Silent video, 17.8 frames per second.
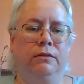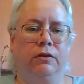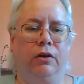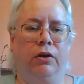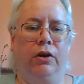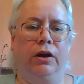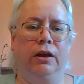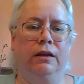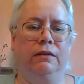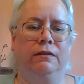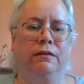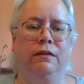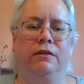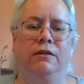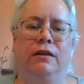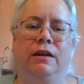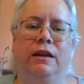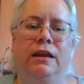Sorry,
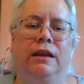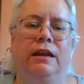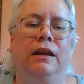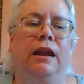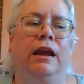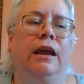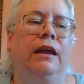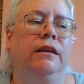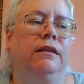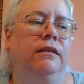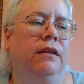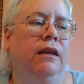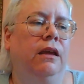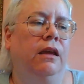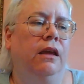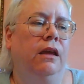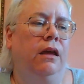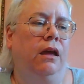stitching it in hand.
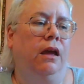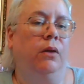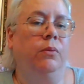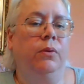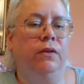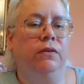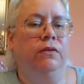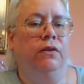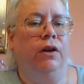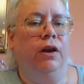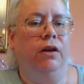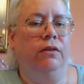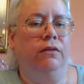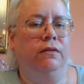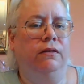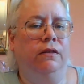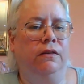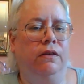I will start
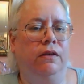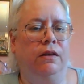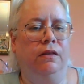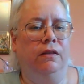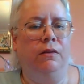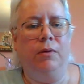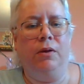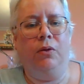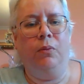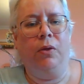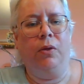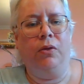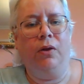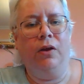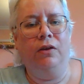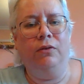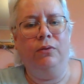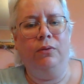out stitching in the middle
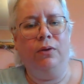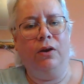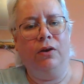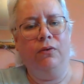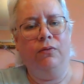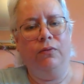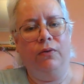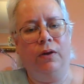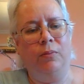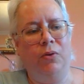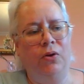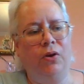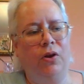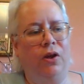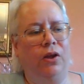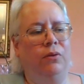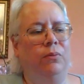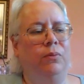whether I do it on a frame or
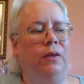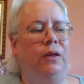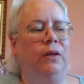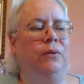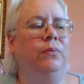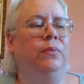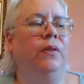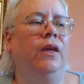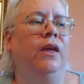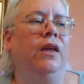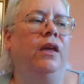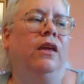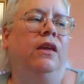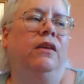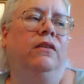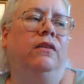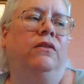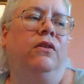not. But
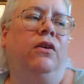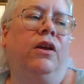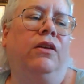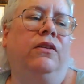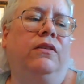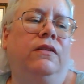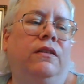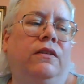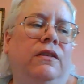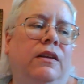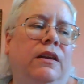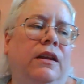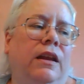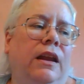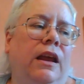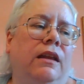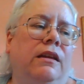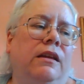start out stitching
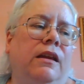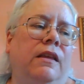in hand.